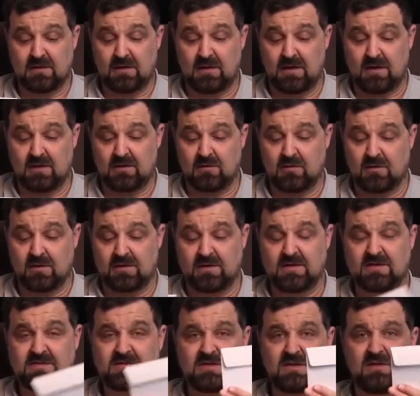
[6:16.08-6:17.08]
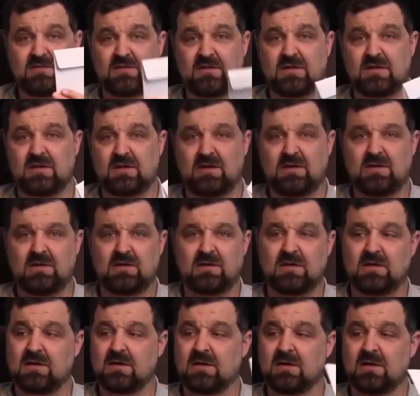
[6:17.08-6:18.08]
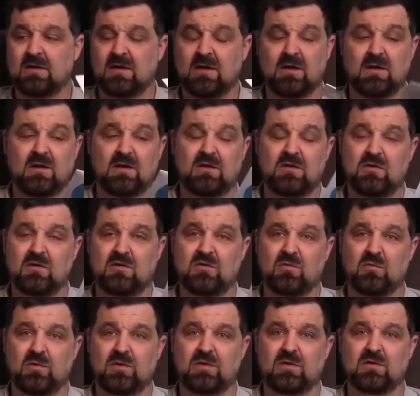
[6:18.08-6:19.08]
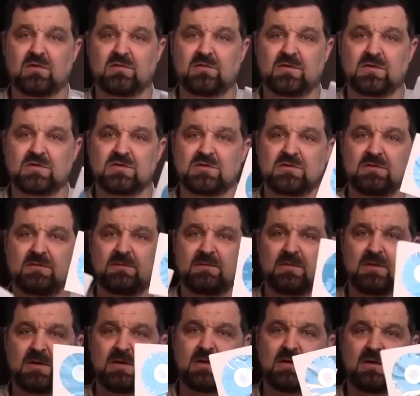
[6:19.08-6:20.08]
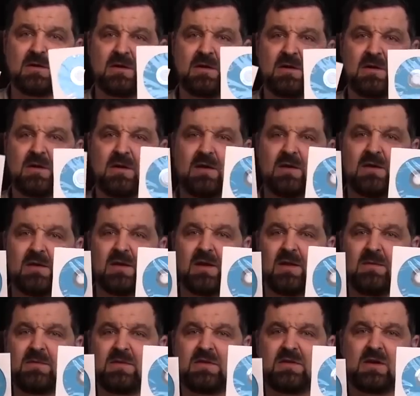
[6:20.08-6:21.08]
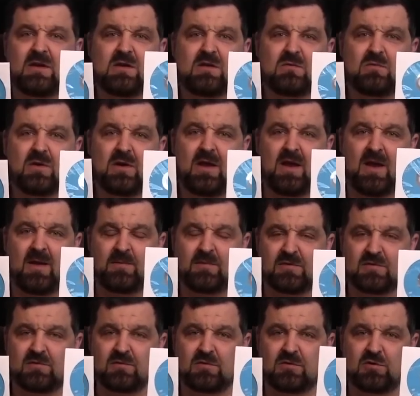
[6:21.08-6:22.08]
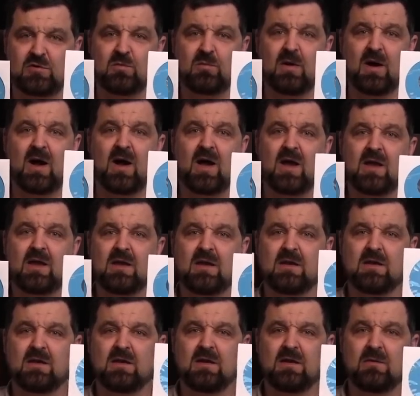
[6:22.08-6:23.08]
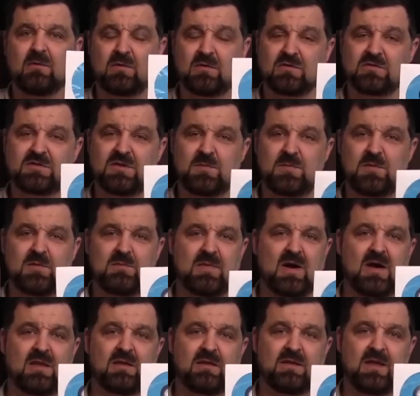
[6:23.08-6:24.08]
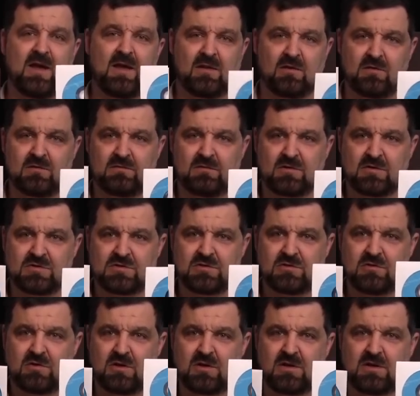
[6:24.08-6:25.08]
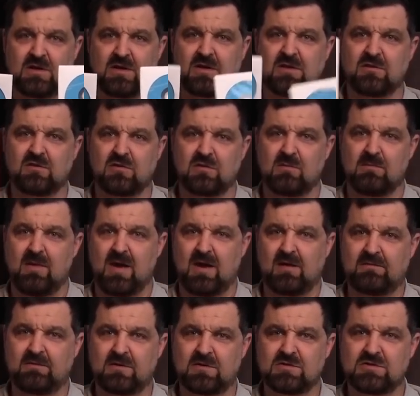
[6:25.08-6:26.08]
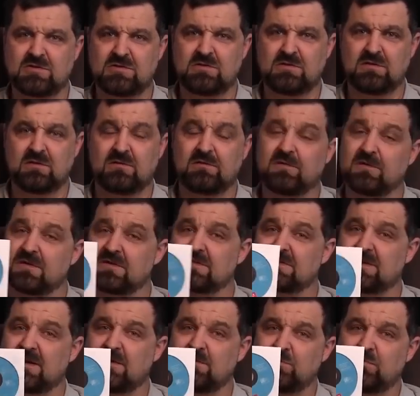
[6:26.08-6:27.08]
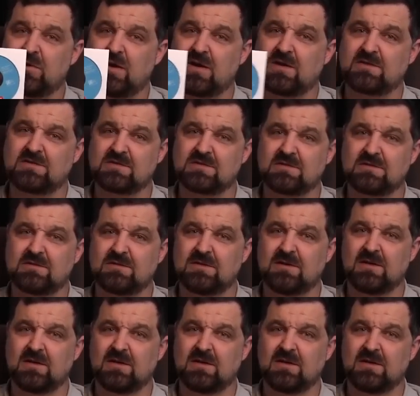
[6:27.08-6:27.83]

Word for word: And on this DVD, you get the Windows version. Now let me tell you what happens when you buy, when you simply buy the download version. You're going to get either the Mac version for the same price,